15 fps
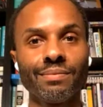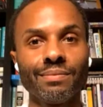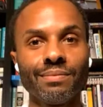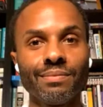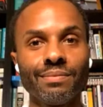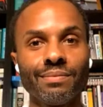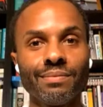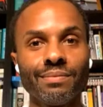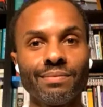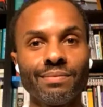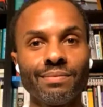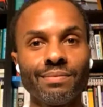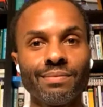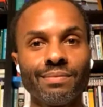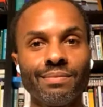
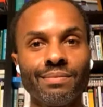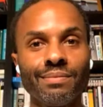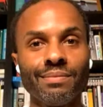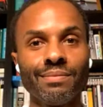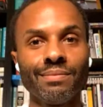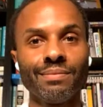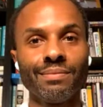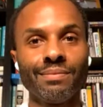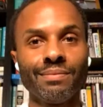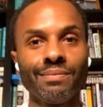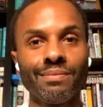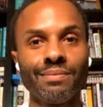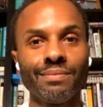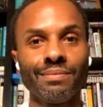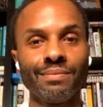
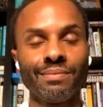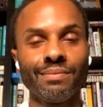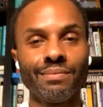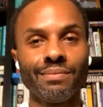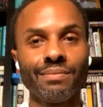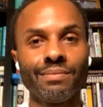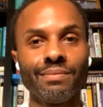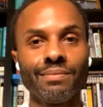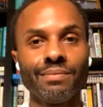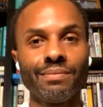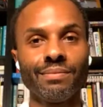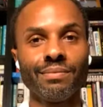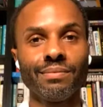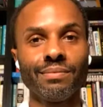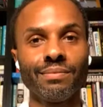
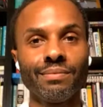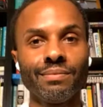The person shown says nothing.